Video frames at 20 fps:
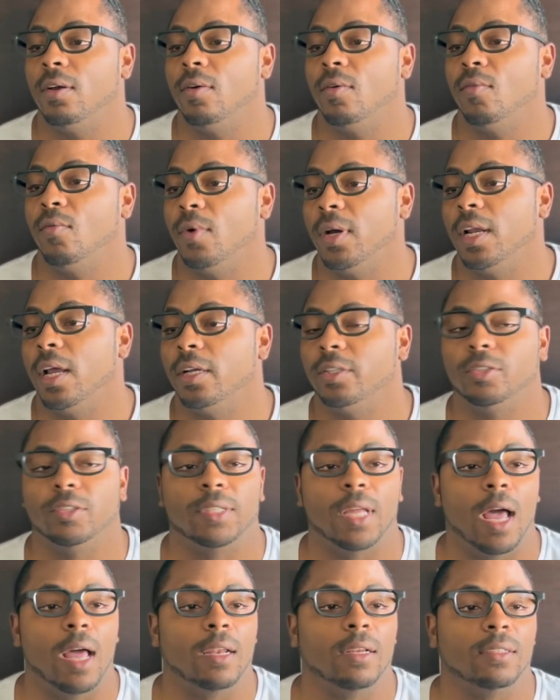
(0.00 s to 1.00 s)

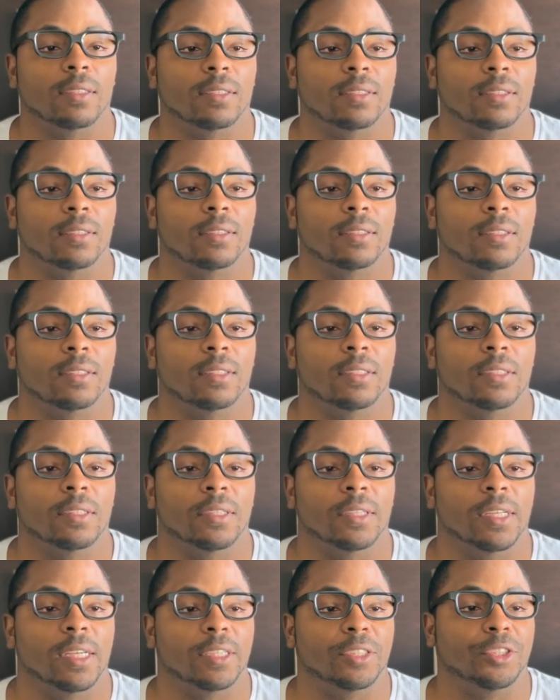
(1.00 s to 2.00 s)
$100.
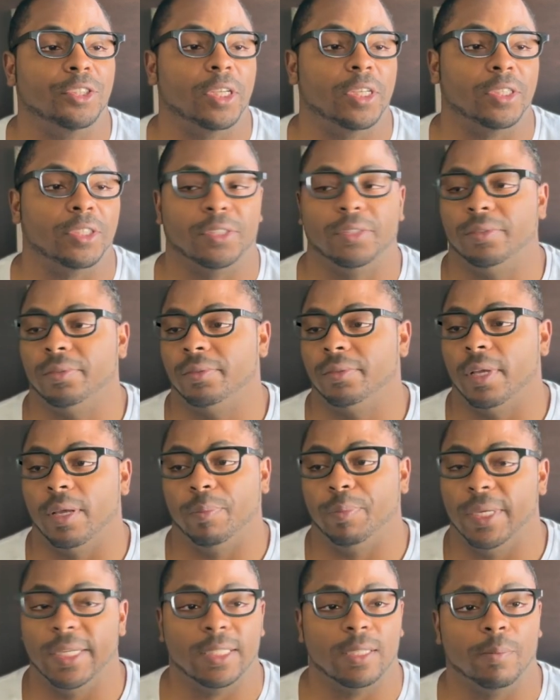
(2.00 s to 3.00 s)
It's just a
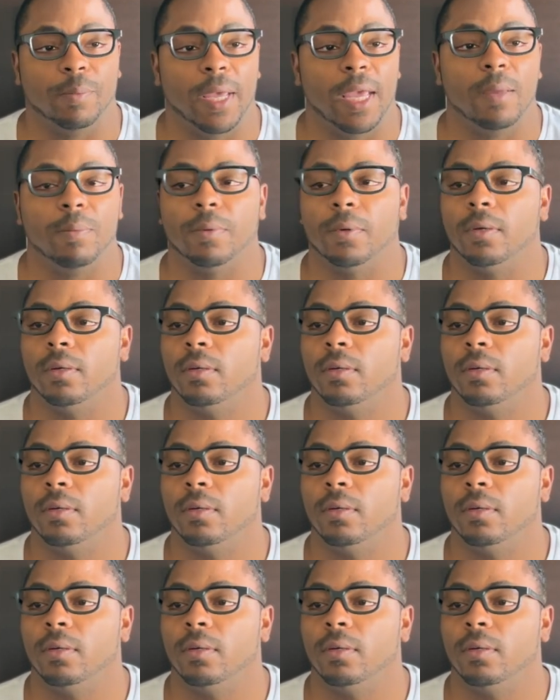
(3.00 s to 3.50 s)
piece of paper.